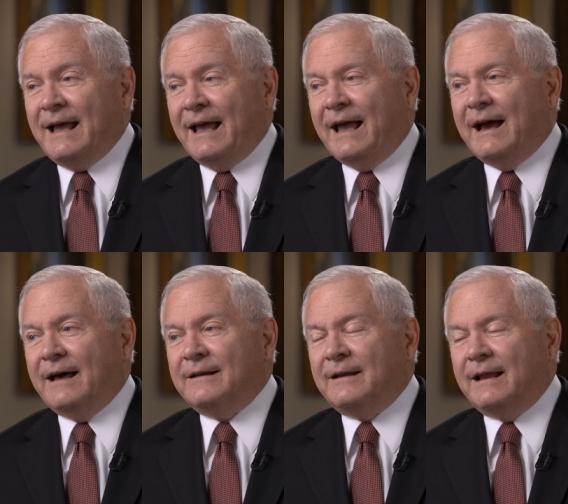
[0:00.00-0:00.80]

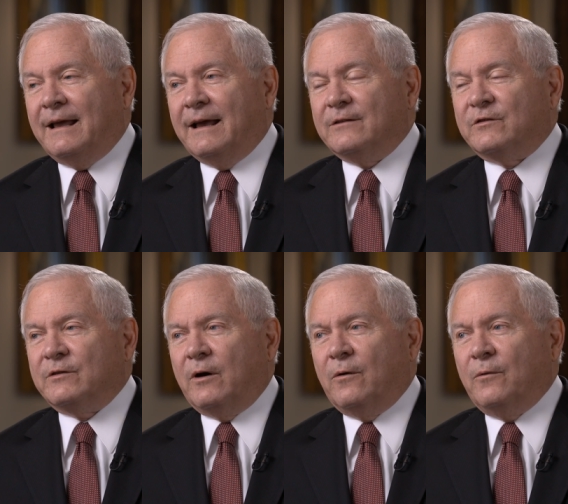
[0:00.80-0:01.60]
And, and
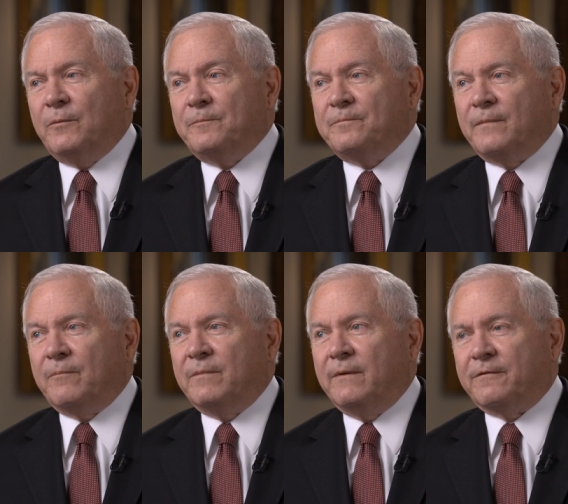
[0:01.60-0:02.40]
so
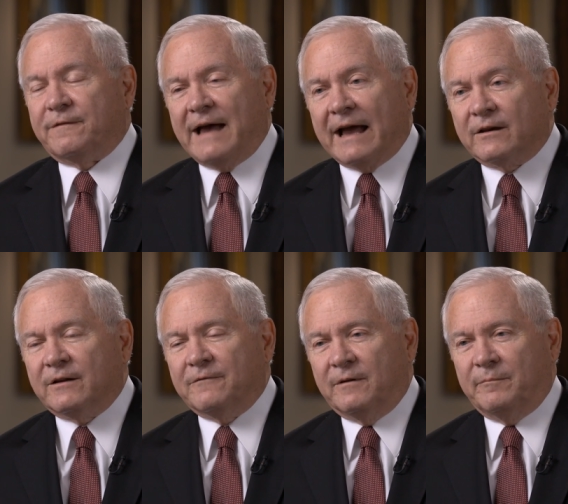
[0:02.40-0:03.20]
the fact
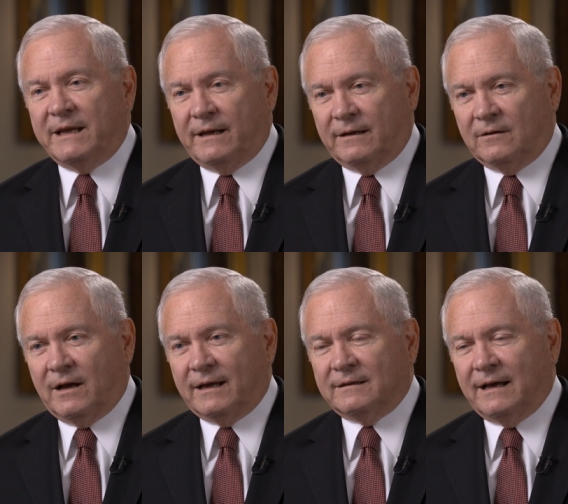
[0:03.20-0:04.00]
of a meeting
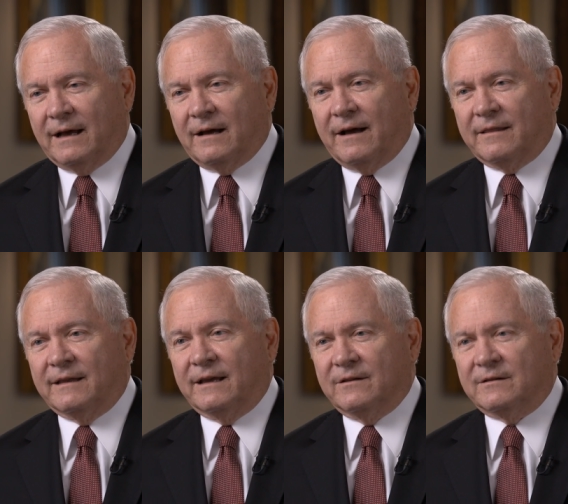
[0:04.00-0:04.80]
like that, I
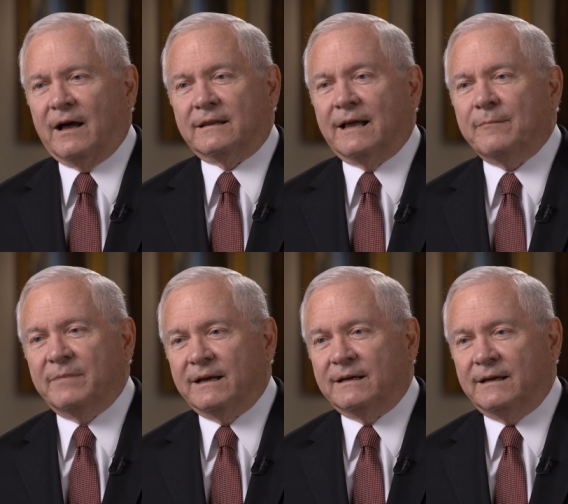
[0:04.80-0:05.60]
think, is not that
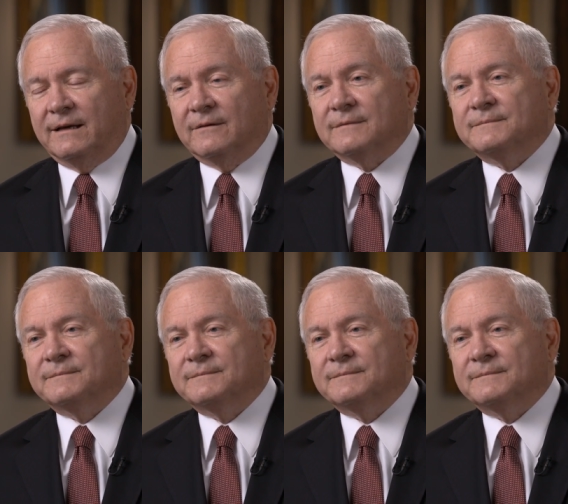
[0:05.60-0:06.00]
big a deal.